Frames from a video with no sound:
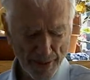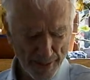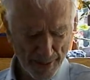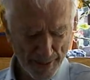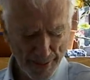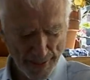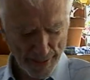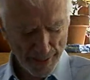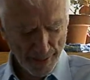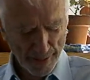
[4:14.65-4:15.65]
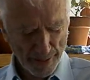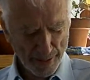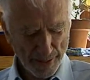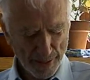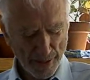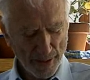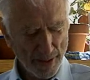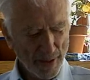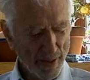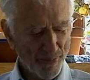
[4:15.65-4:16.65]
postgraduate studies
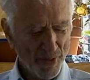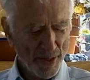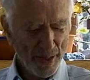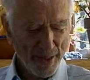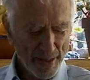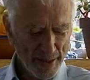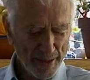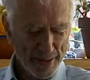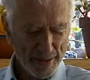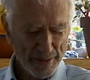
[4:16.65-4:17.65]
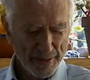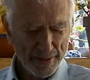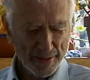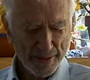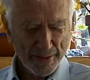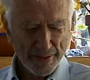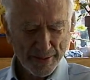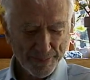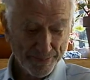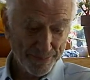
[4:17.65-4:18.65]
or your first commission? Or
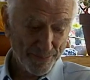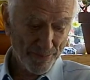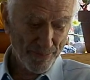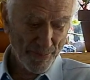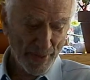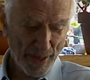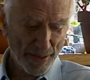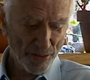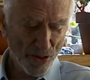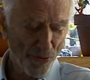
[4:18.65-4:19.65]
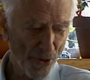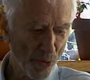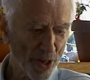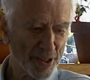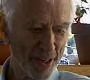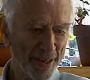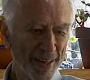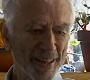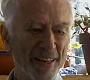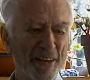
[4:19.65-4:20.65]
I don't know if there was a
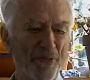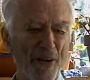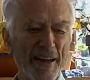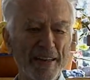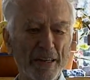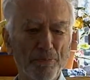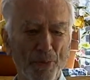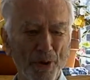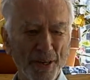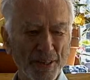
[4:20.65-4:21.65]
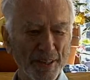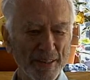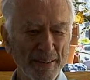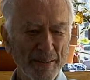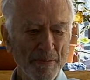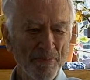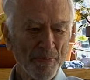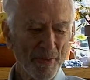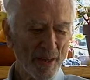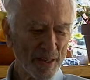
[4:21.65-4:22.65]
defining point.
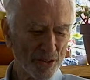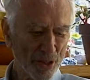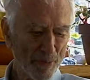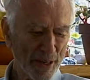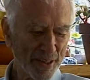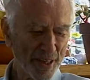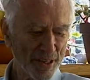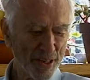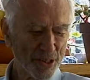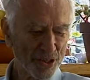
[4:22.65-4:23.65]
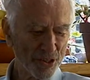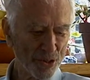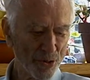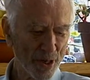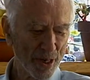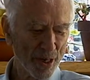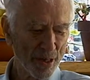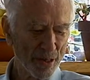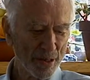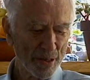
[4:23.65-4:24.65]
It took about ten years to
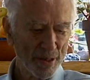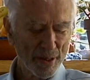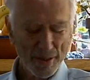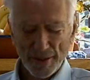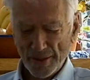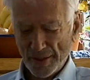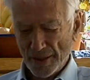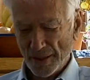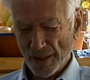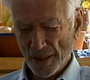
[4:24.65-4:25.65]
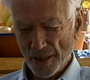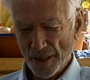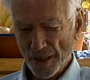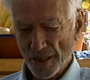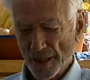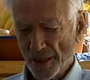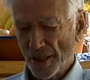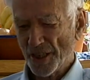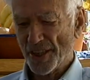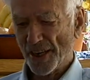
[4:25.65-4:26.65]
uh, uh,
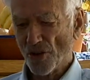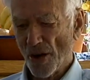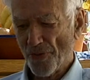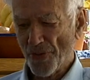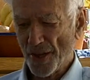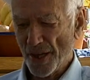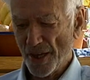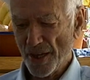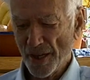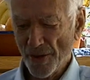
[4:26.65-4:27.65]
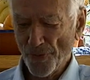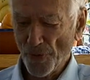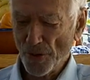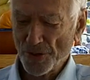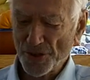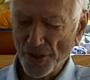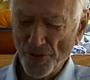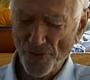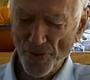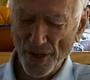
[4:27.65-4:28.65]
shake off the influence
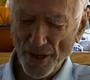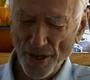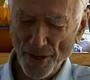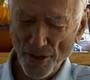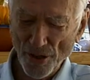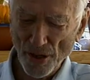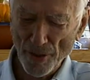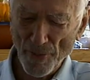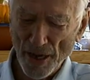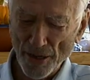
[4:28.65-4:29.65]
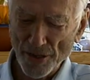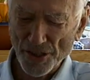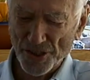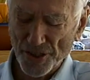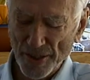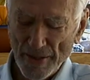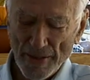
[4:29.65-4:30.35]
of uh, the early modernists,